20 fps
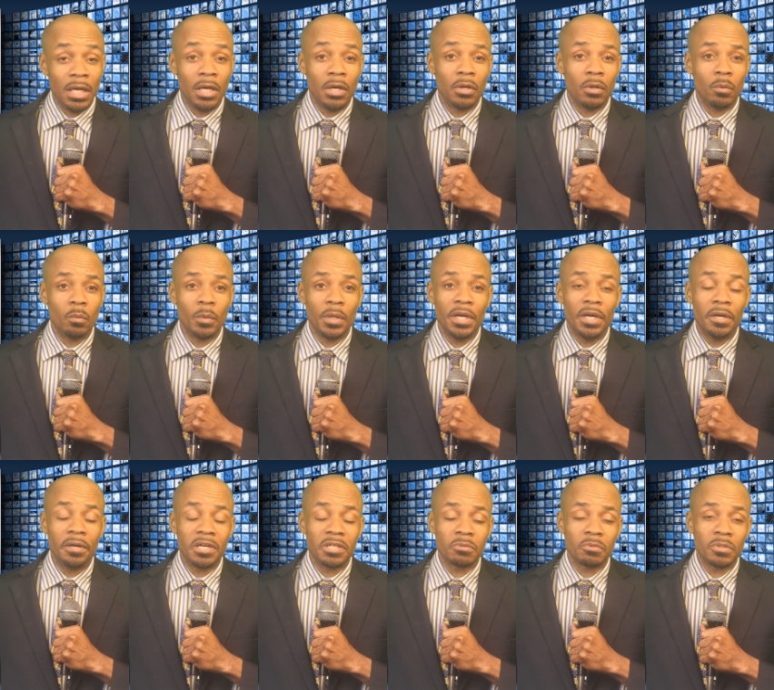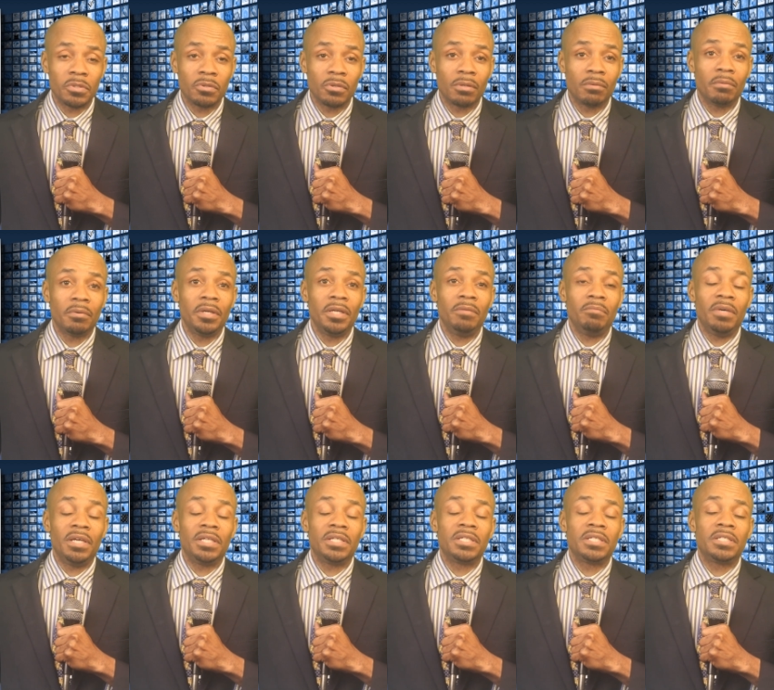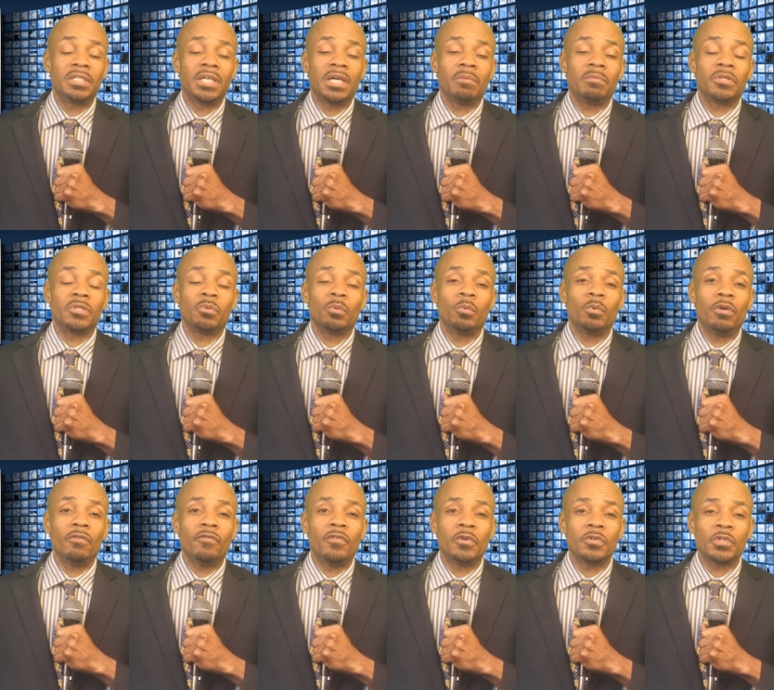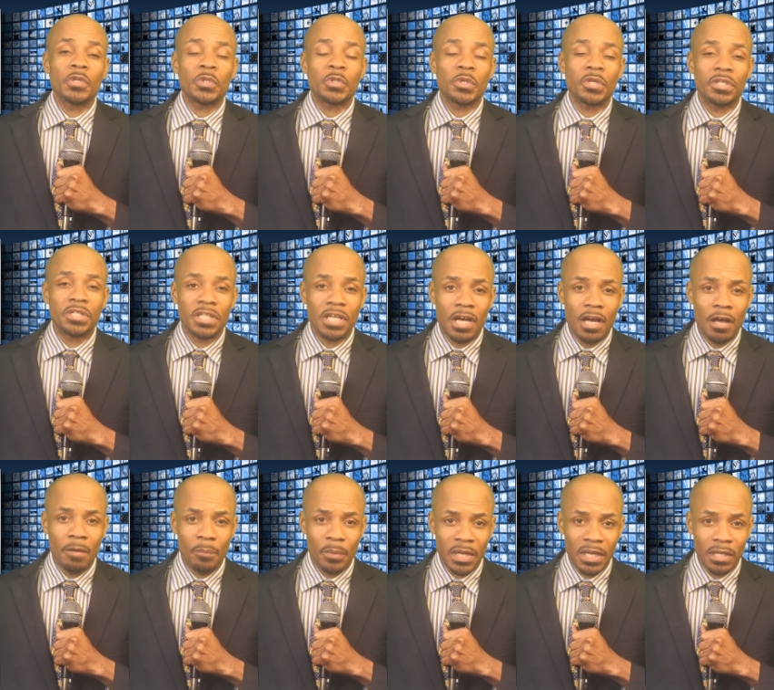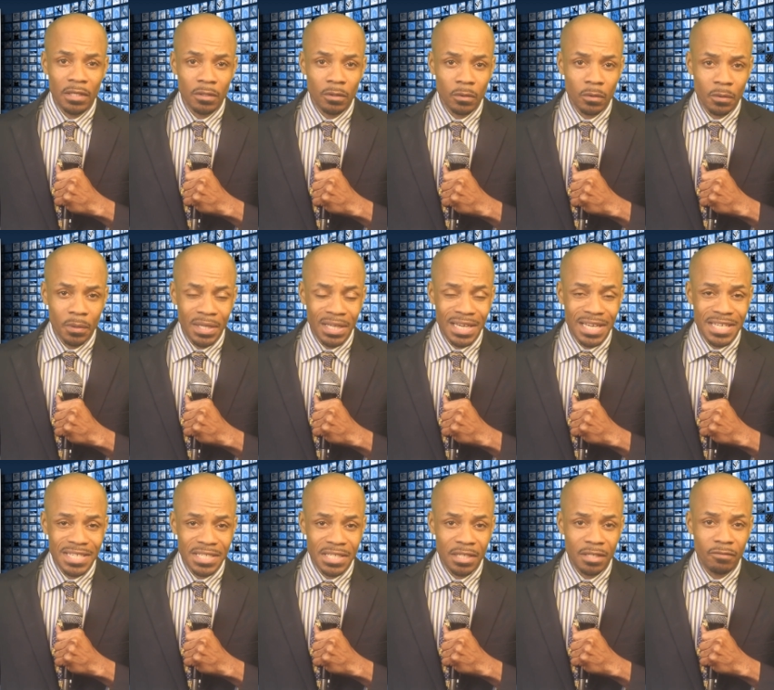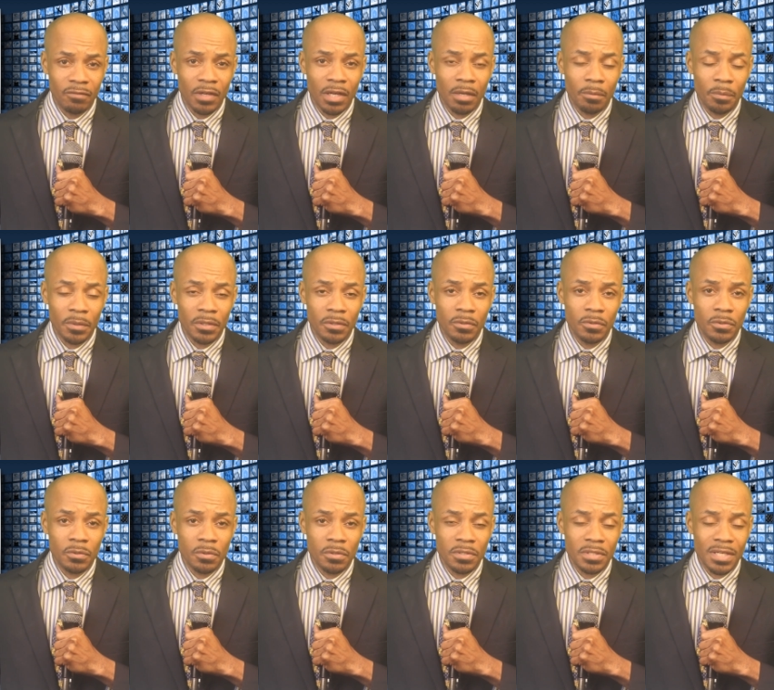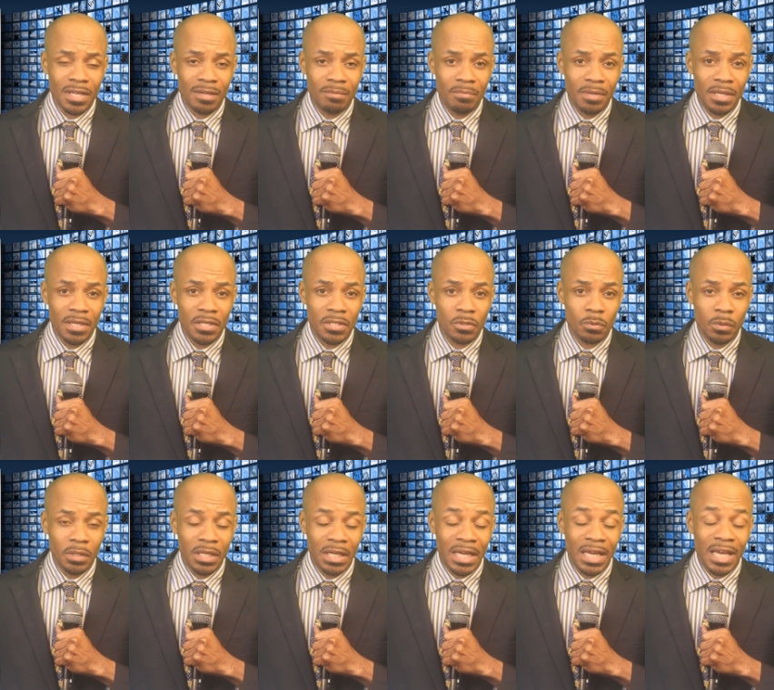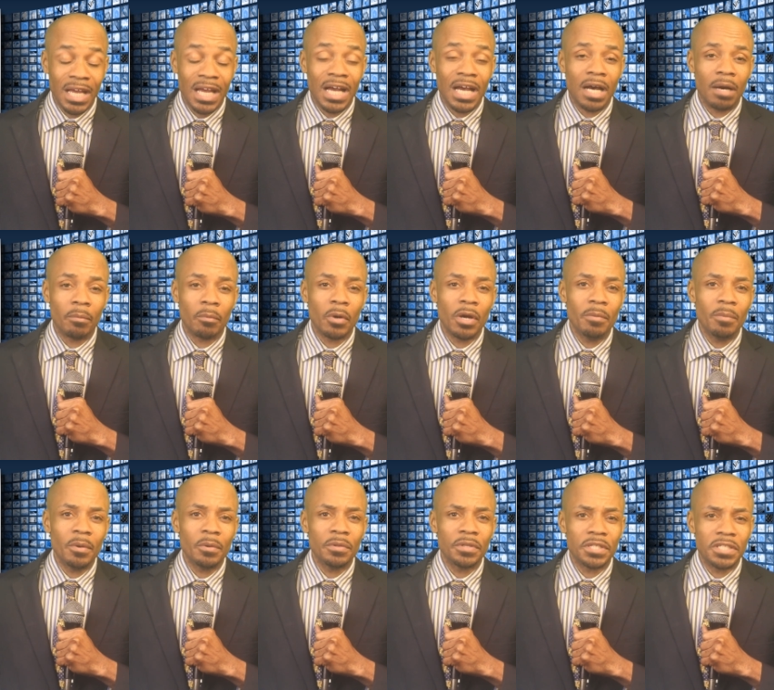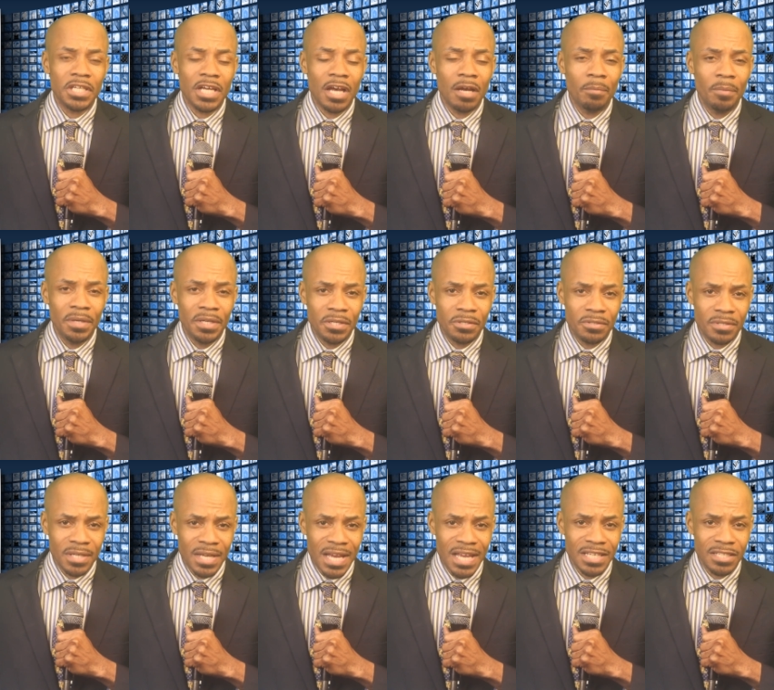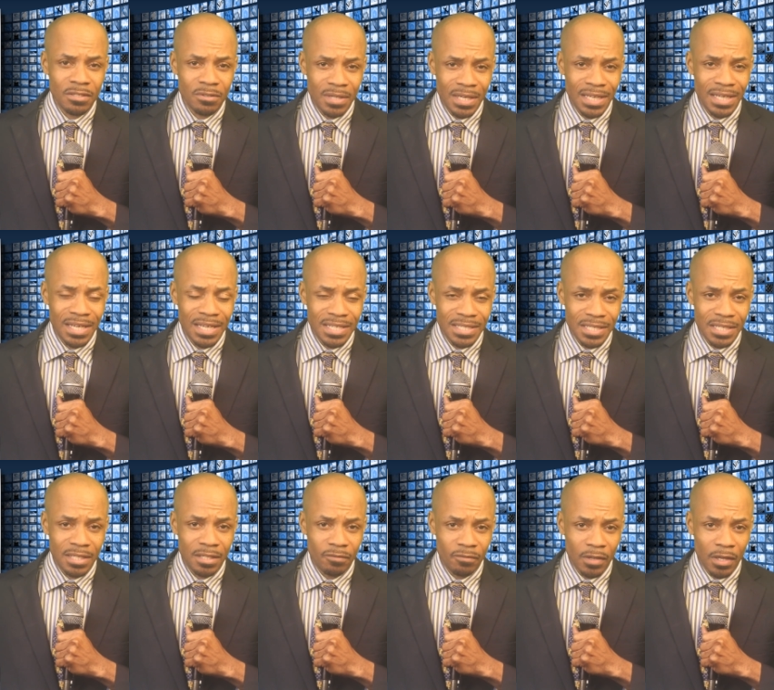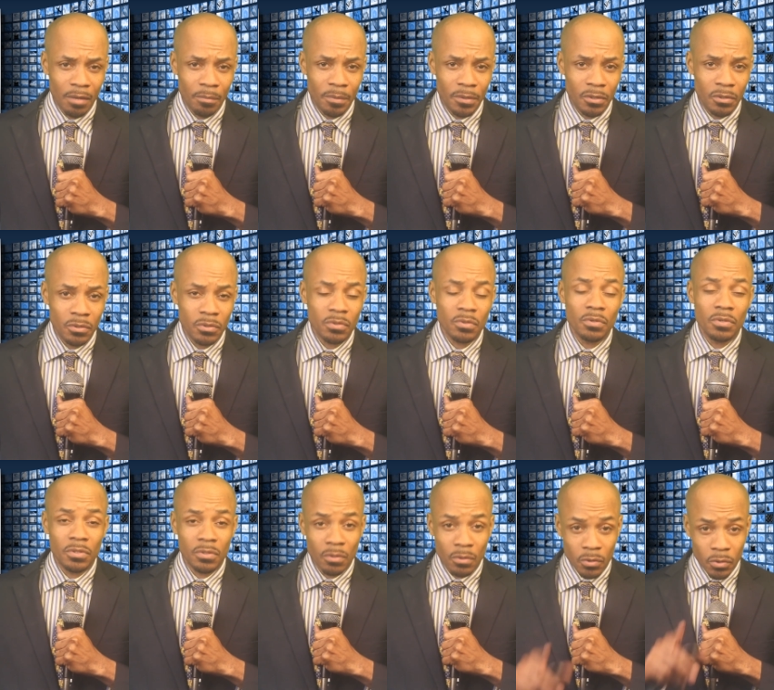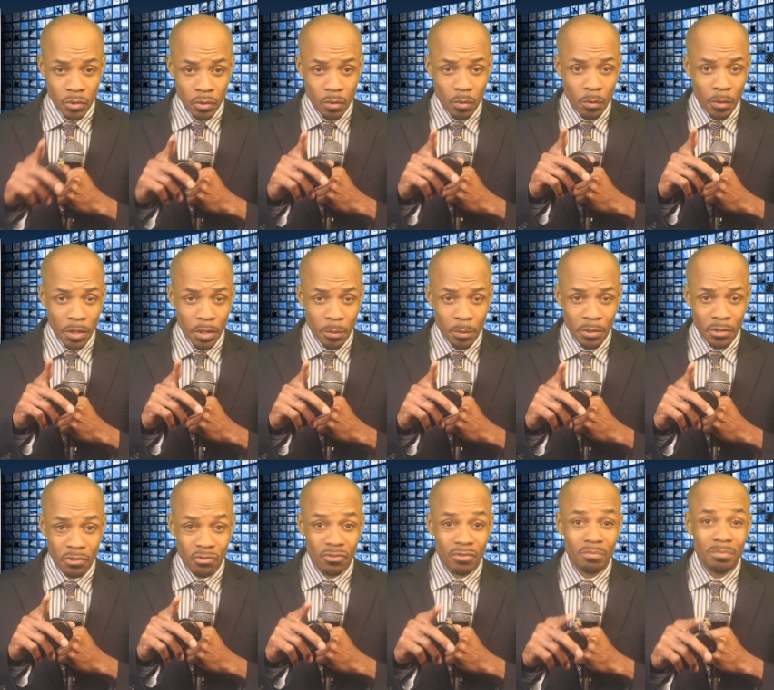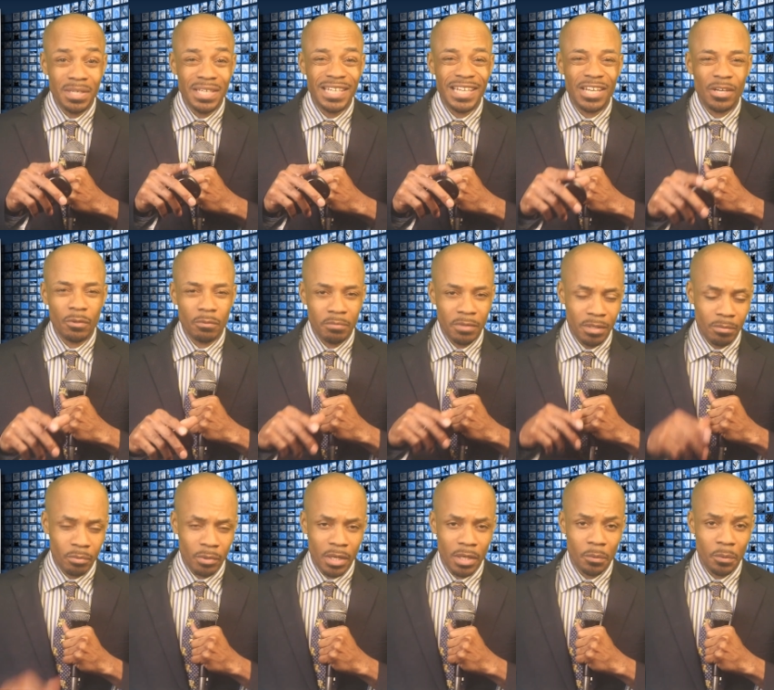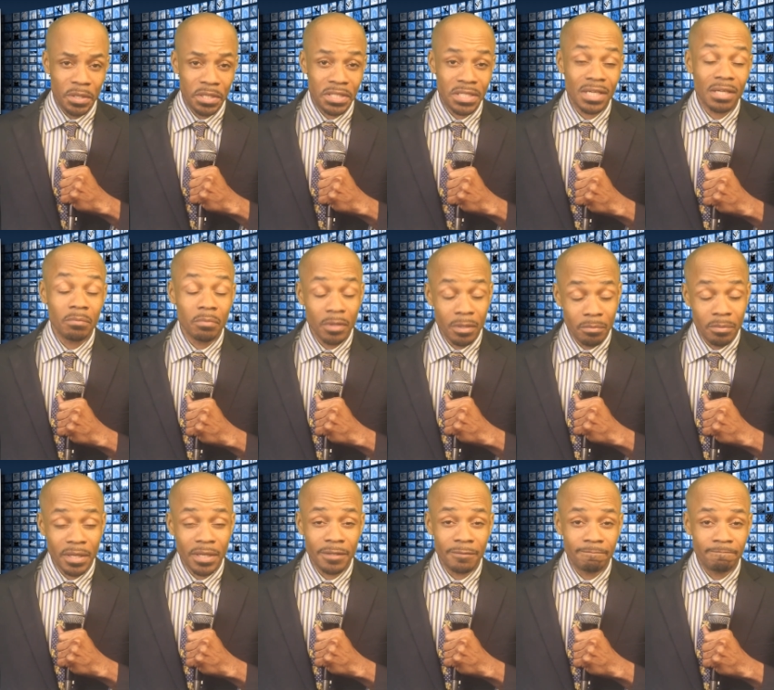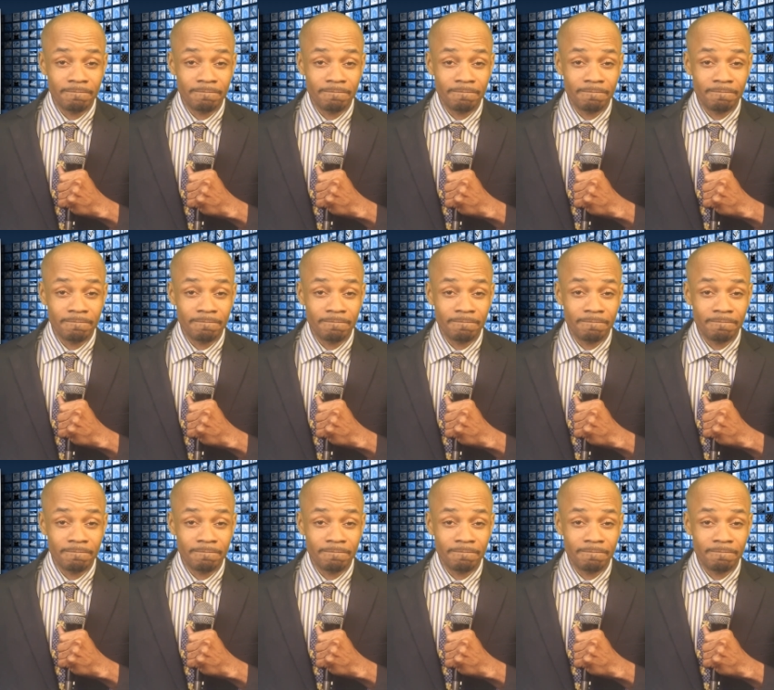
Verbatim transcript: unaware. That's why starting rate made it to the top this week. Well, folks, those are our top eight local headlines in developing news stories that I made it this week. I'll be right back with the top eight international headlines in developing news stories. So don't you go anywhere. You're the mediator me, Brian West. I'll be right back.